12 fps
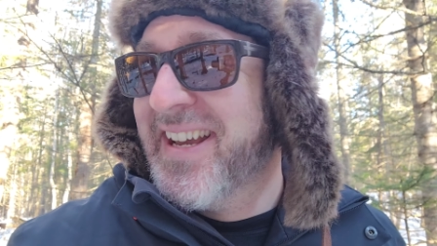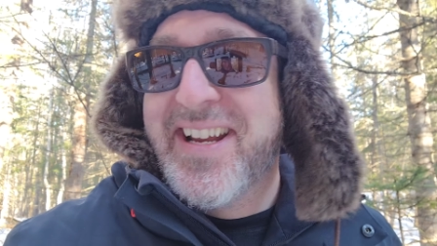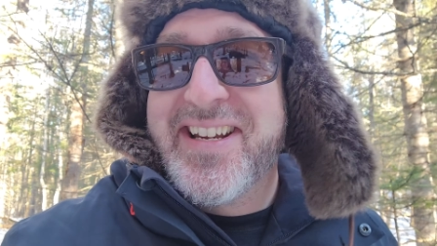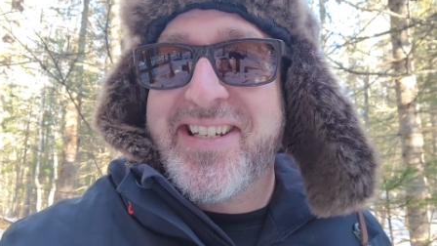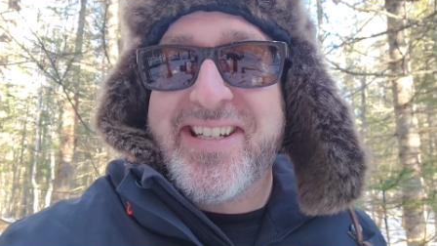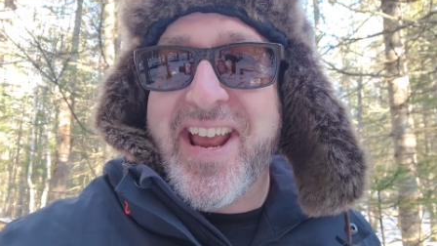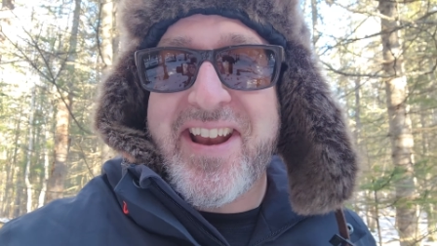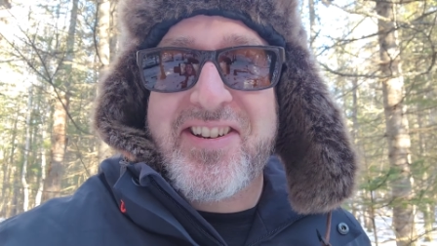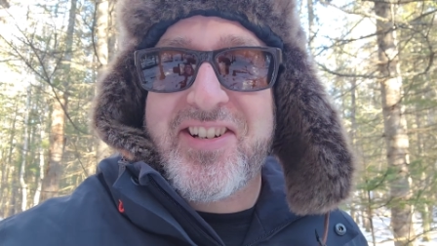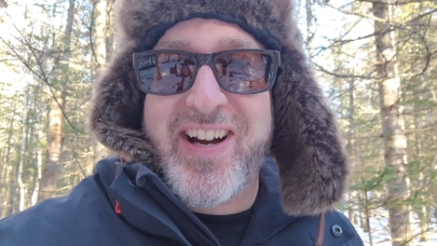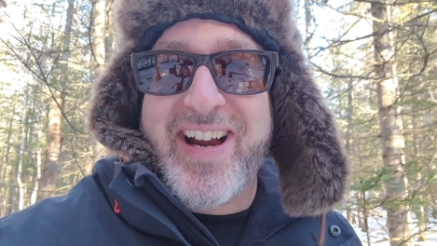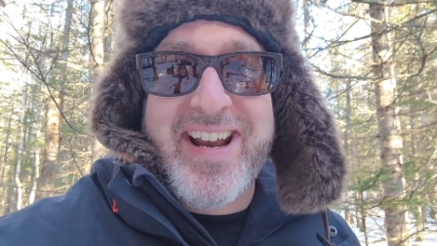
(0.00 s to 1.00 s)
Scent
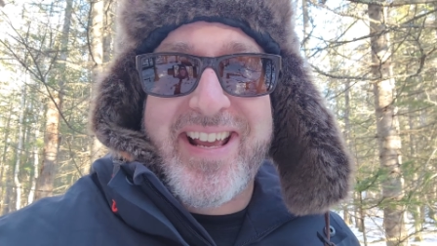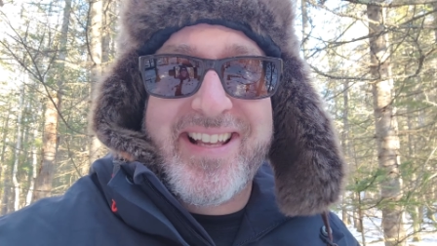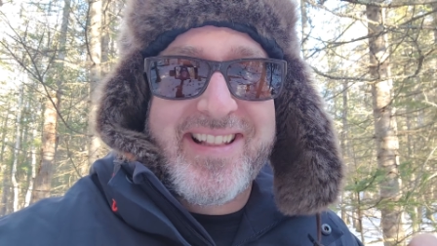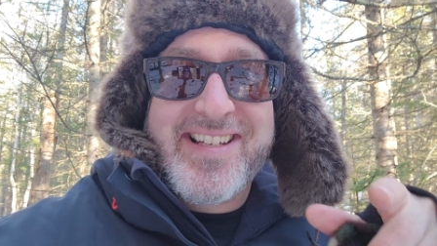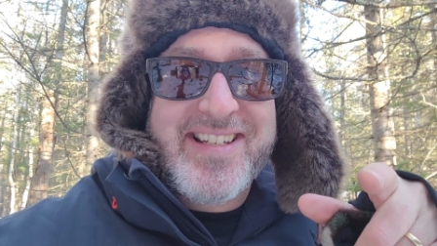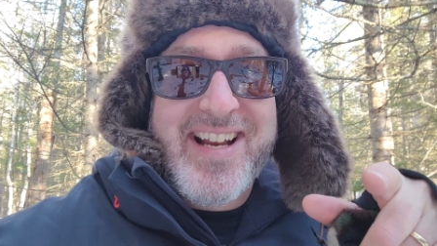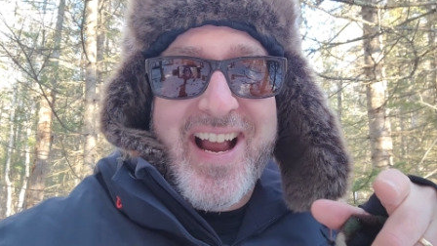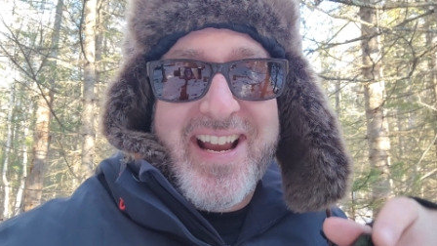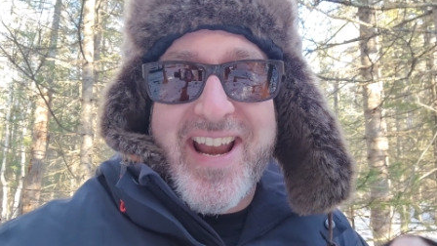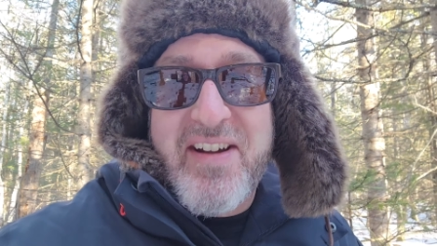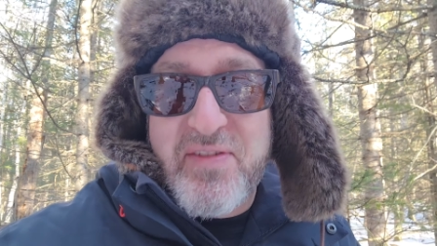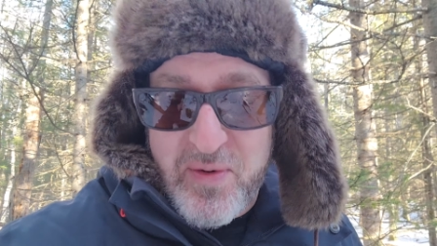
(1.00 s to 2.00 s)
training and this guy
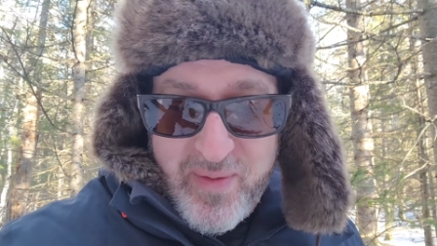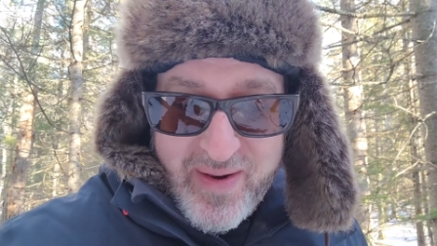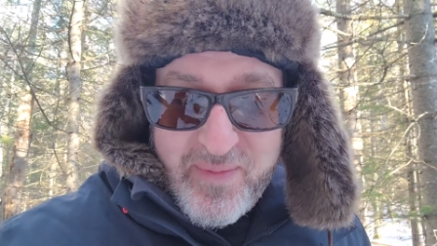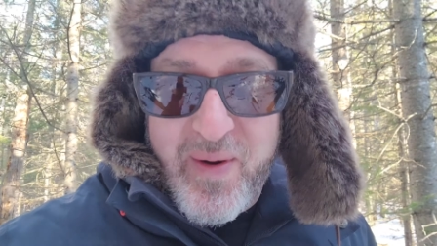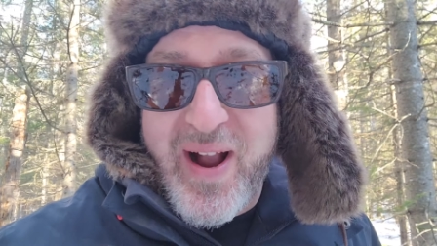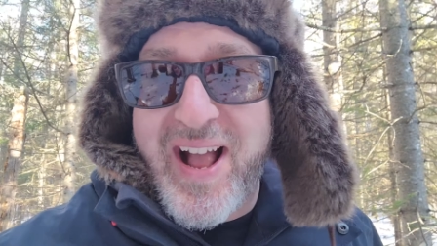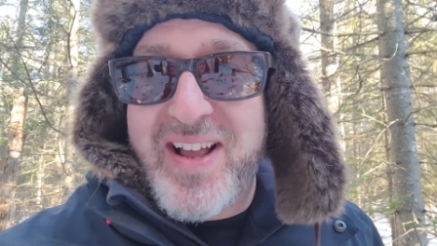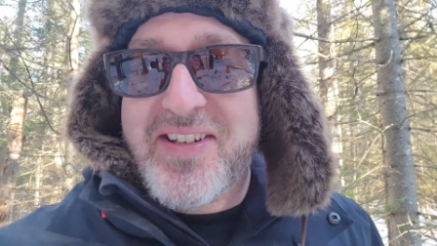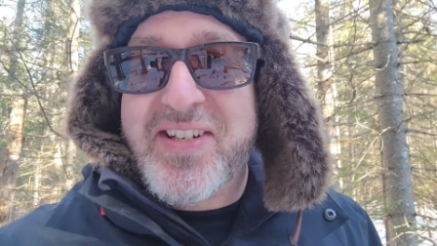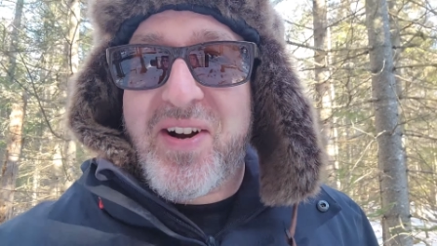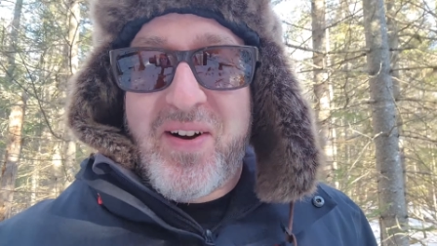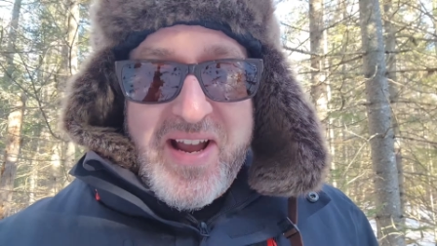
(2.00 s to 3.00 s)
never went well,
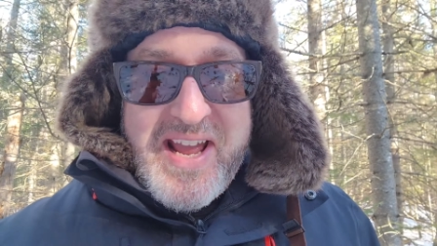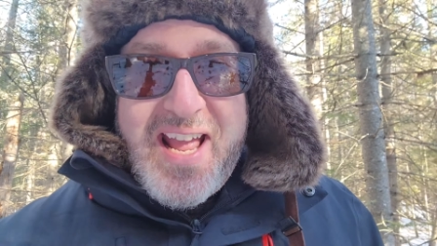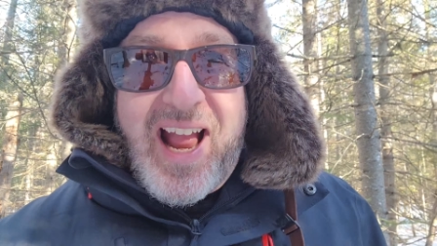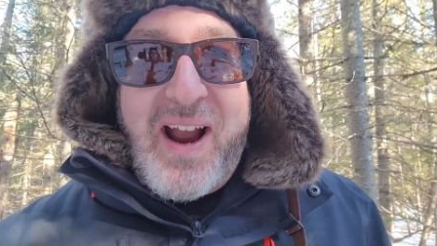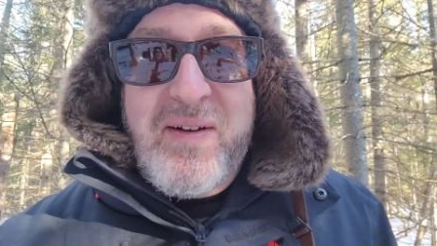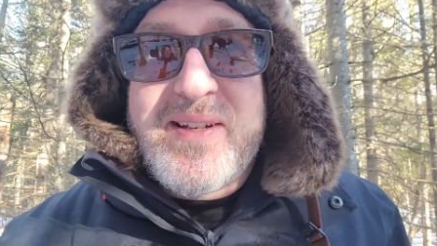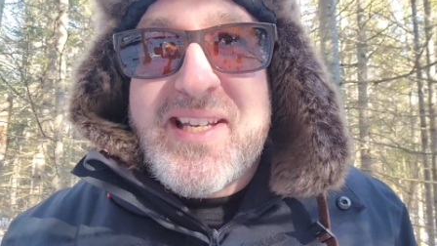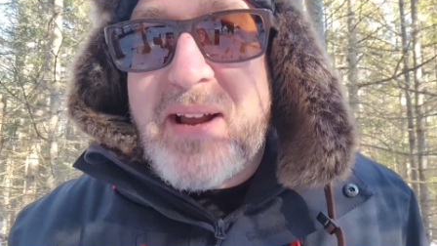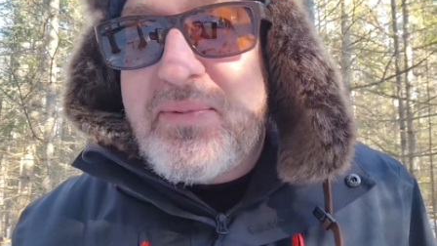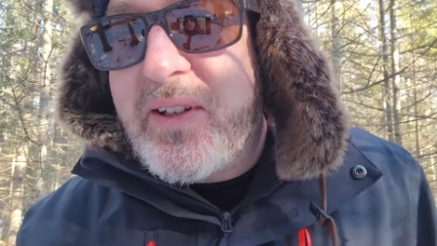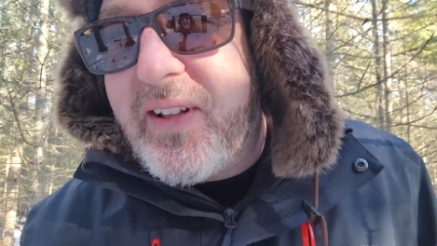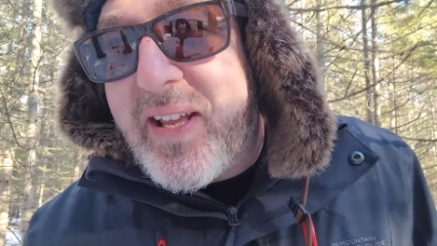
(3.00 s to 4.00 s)
so I was
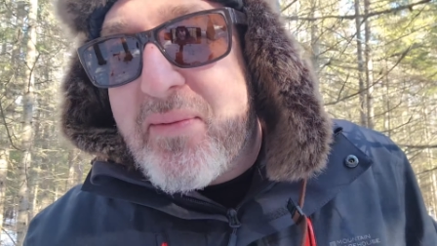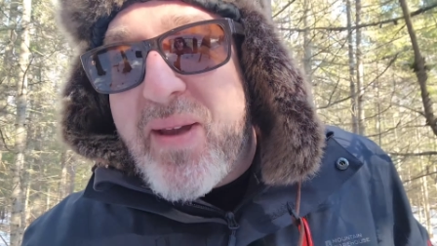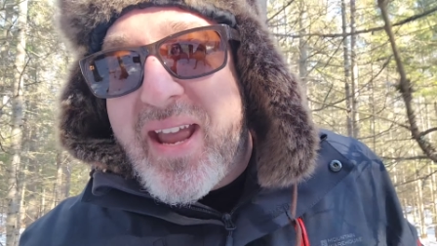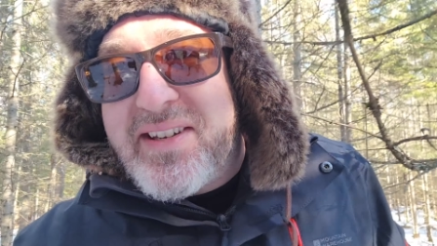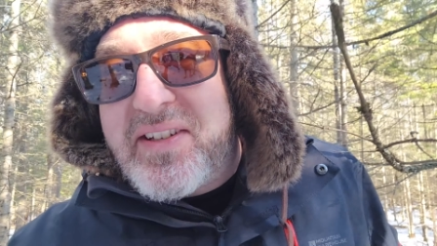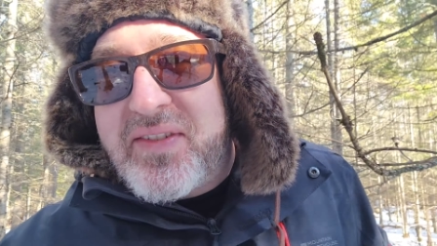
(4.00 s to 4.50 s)
absolutely amazed.